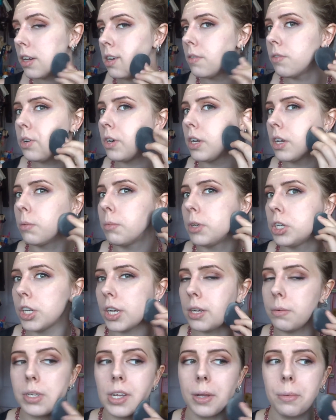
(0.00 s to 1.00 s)
I've already got my
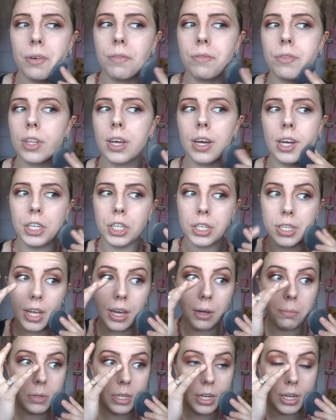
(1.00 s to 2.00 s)
Shape Tape on for that. I just
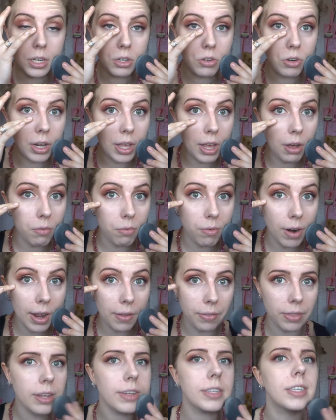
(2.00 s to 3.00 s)
come to literally
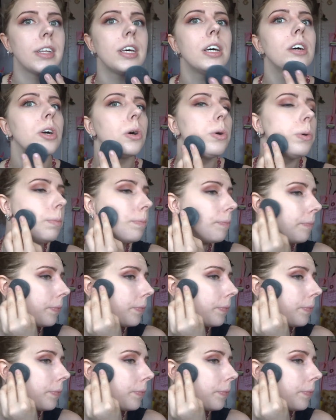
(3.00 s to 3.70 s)
around that circle.